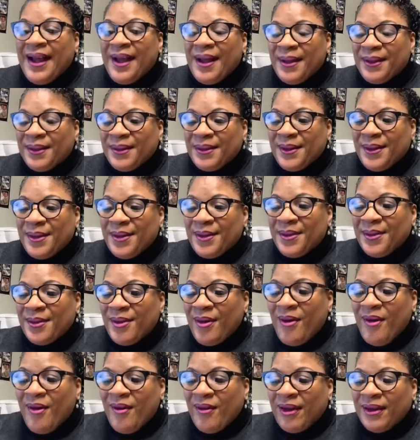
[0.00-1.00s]

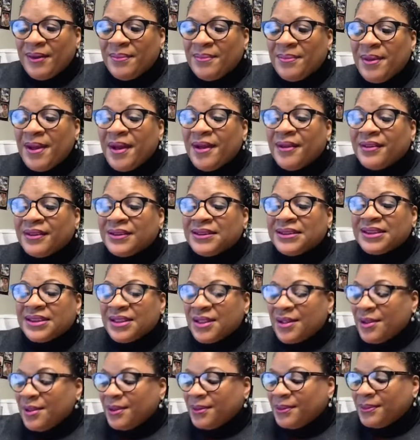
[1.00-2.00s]
Hello on
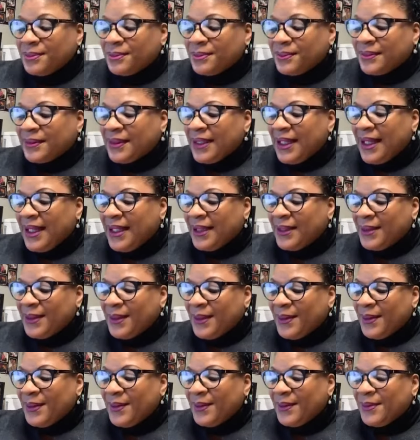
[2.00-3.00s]
Periscope.
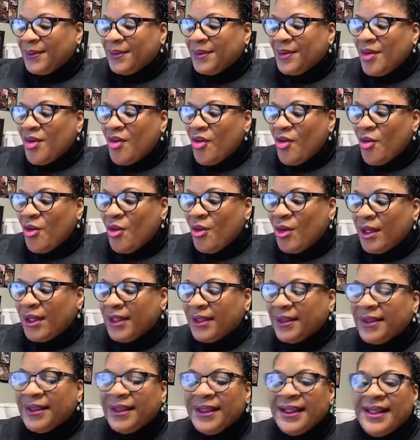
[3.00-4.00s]
Hello
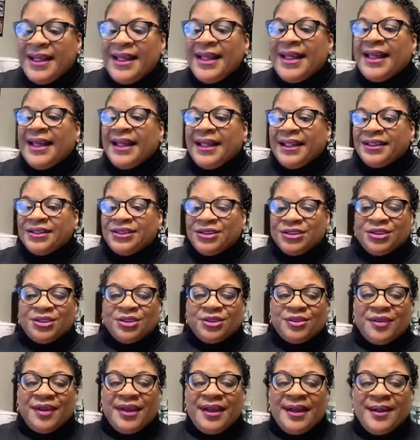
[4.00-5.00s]
on
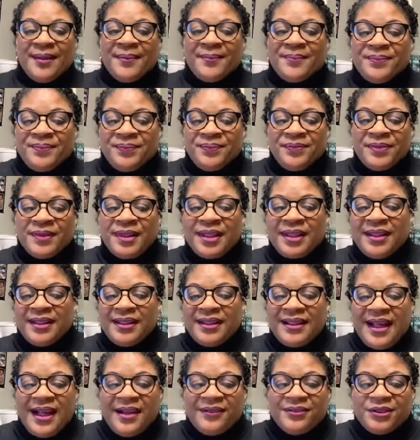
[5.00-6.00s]
Instagram.
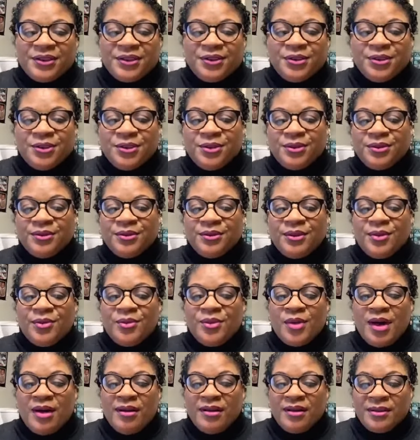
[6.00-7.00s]
Good afternoon.
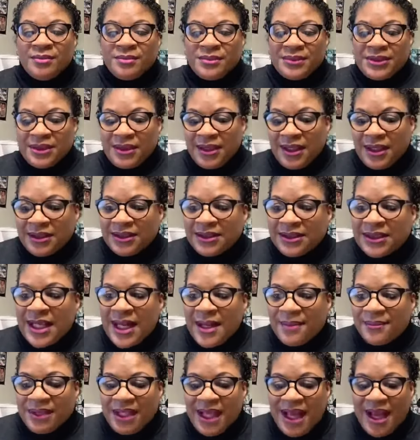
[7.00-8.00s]
Welcome to
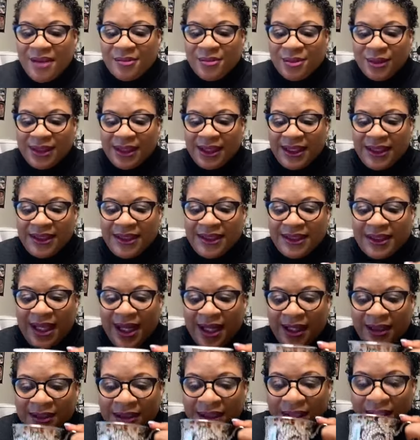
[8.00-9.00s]
Lunchtime Live with Lady
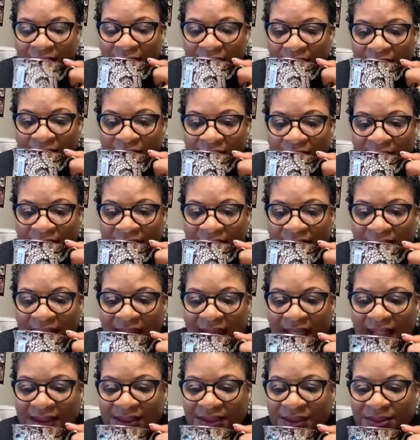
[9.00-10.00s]
Docta.
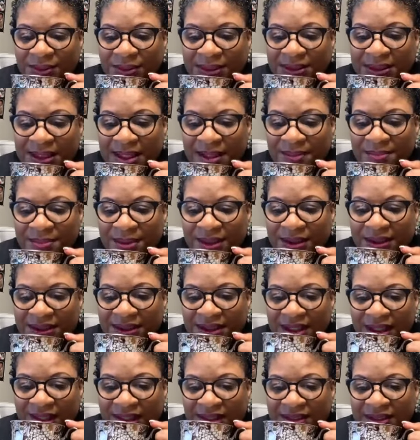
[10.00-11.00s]
Josh, what's up, Big
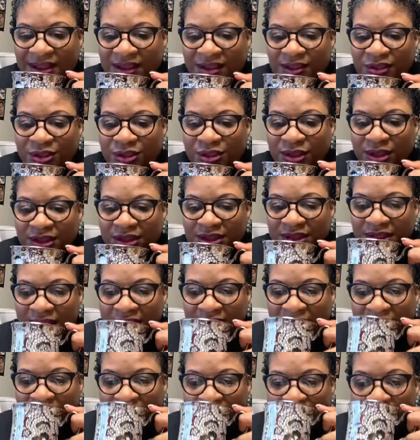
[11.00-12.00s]
Josh? I enjoyed you
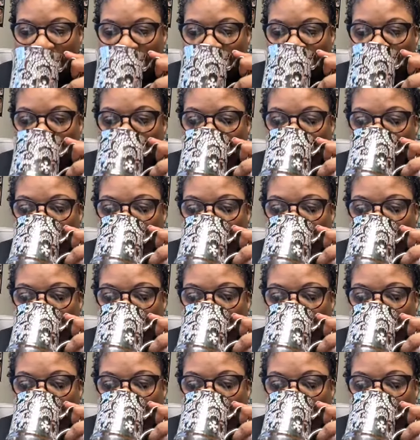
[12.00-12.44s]
yesterday.